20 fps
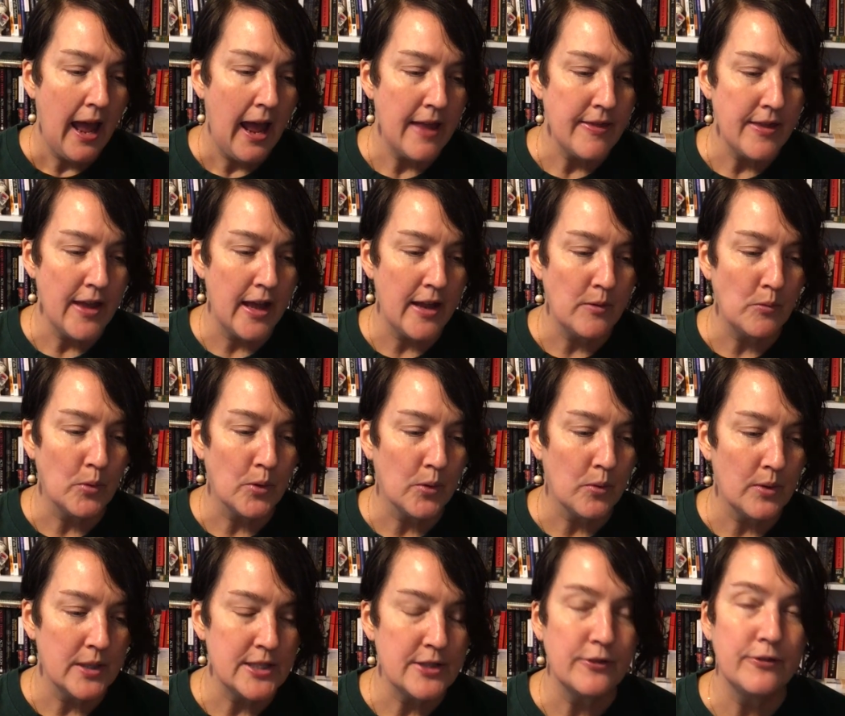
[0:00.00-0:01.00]
And then we're
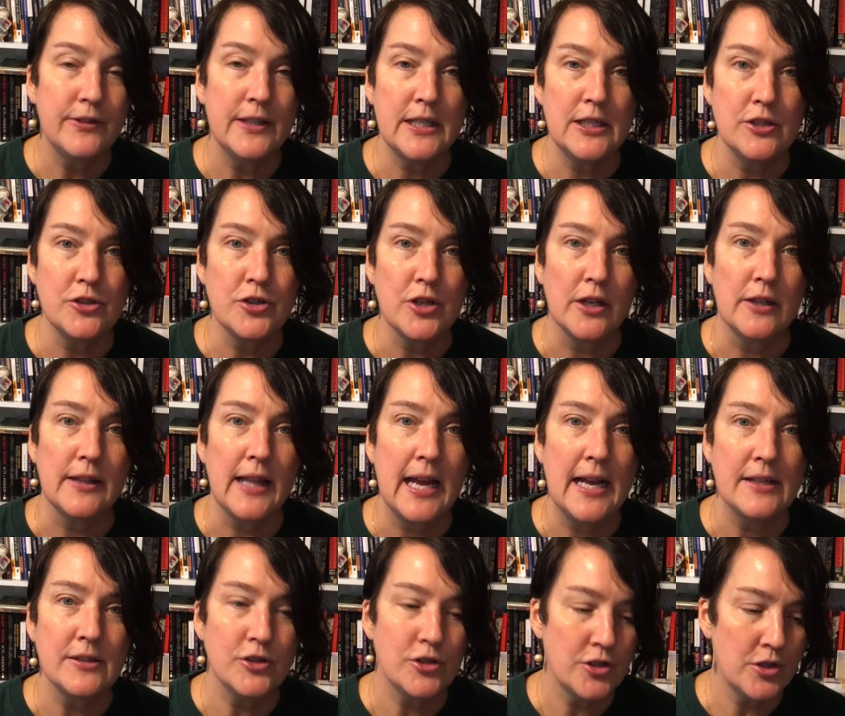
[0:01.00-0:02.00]
going to finish our
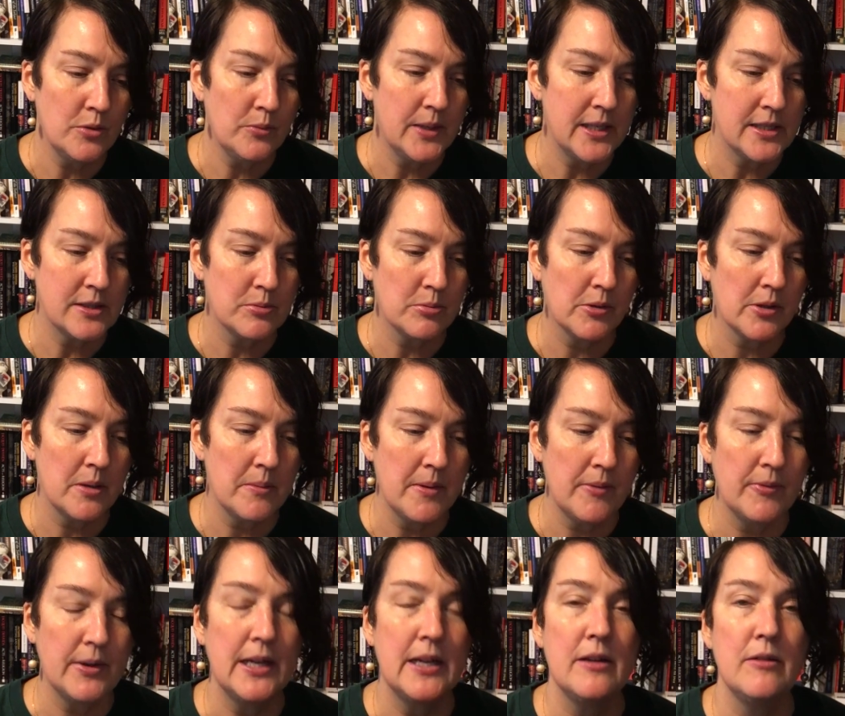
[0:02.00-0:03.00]
last 2 weeks. We're going to
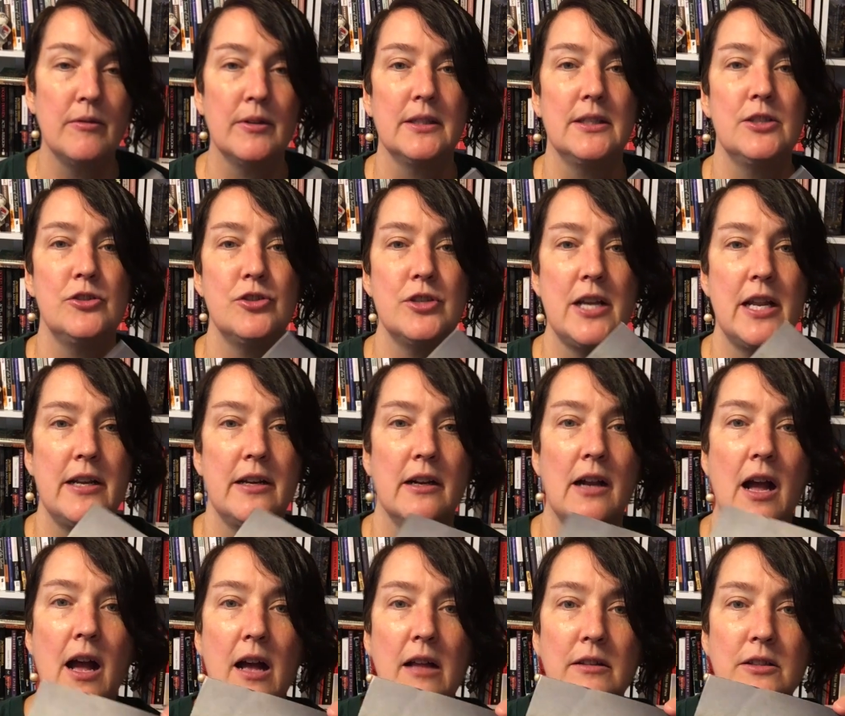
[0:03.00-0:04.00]
be reading Religion and
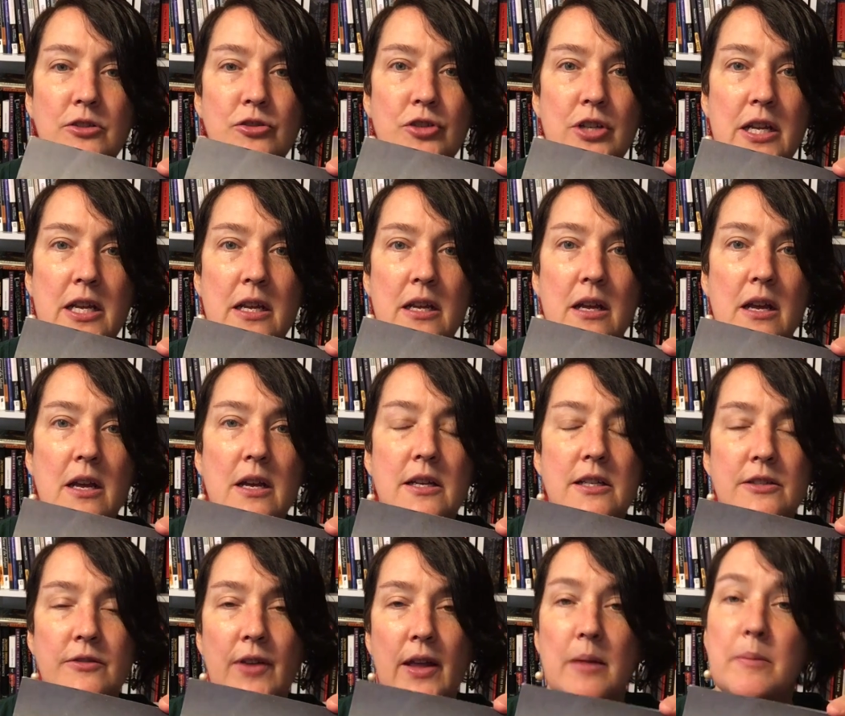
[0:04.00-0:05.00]
Ecology,
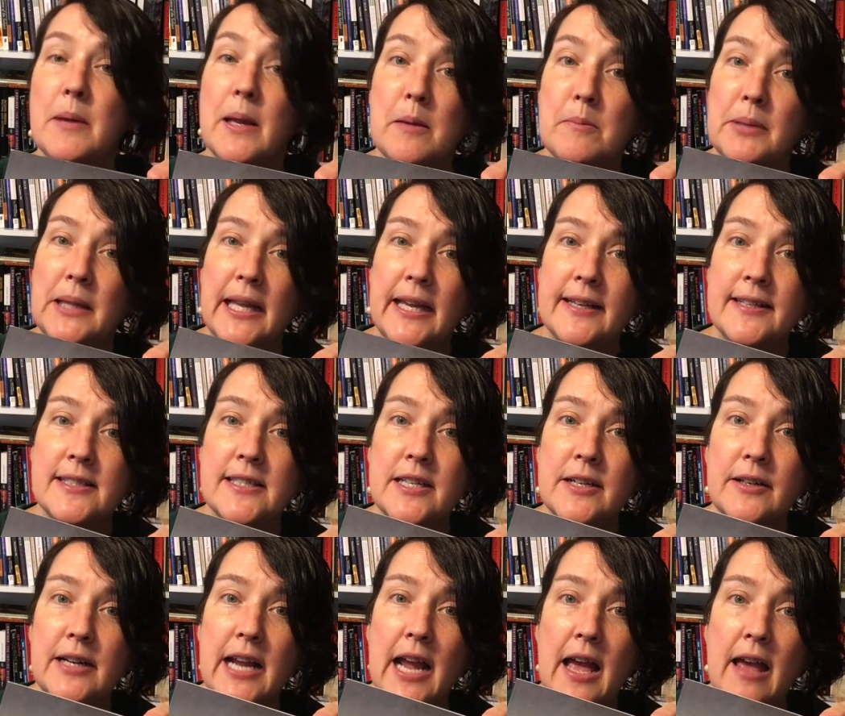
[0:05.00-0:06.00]
Developing a
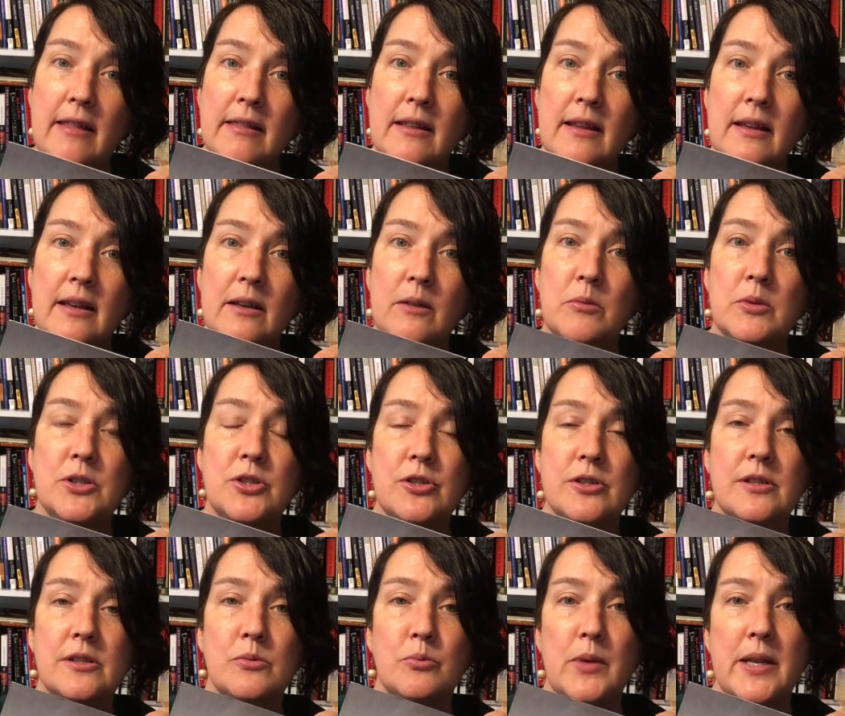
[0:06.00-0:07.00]
Planetary Ethic, which
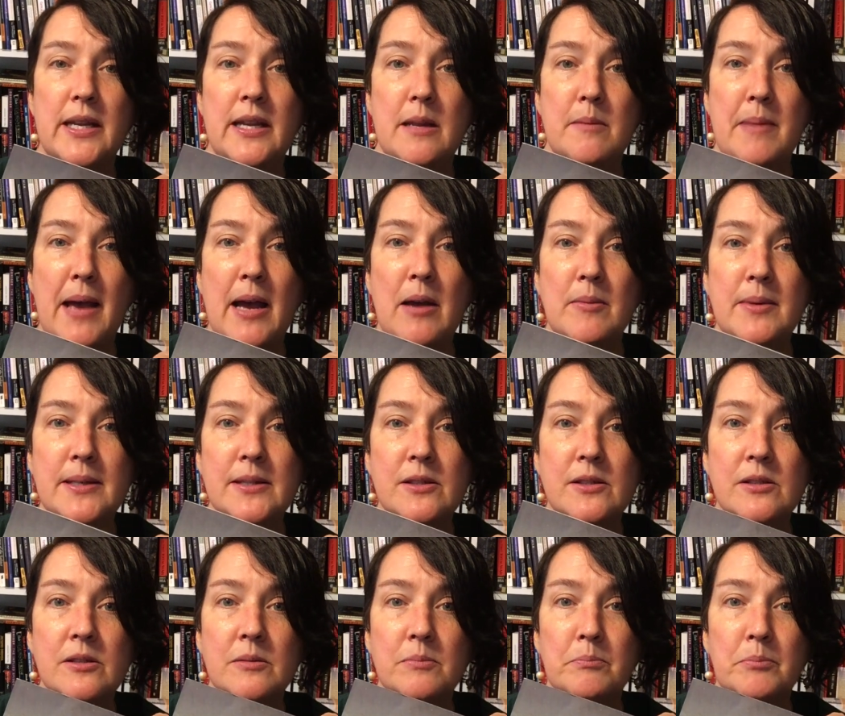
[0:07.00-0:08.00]
is Whitney
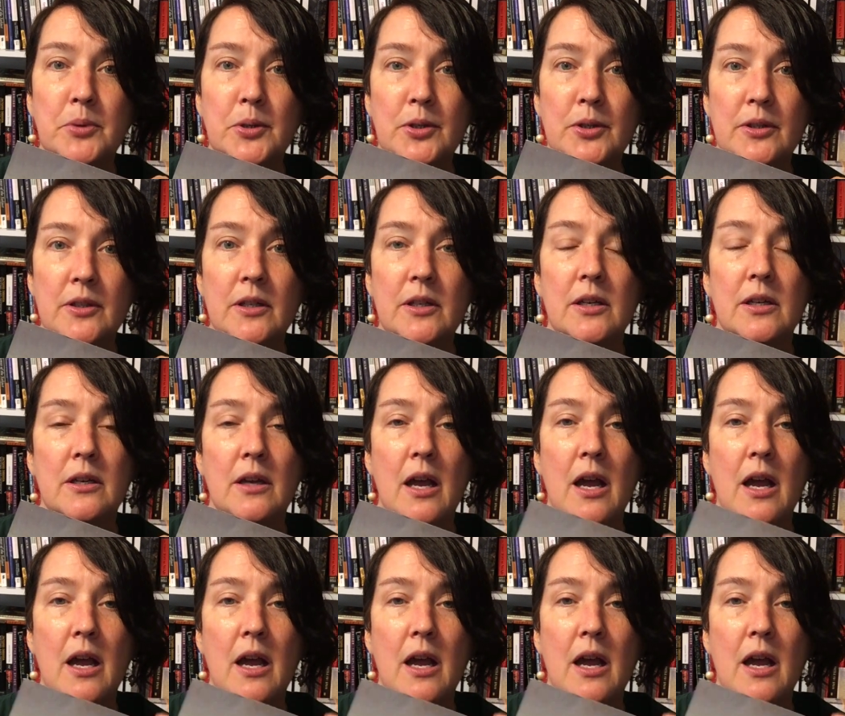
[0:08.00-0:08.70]
Bauman's book.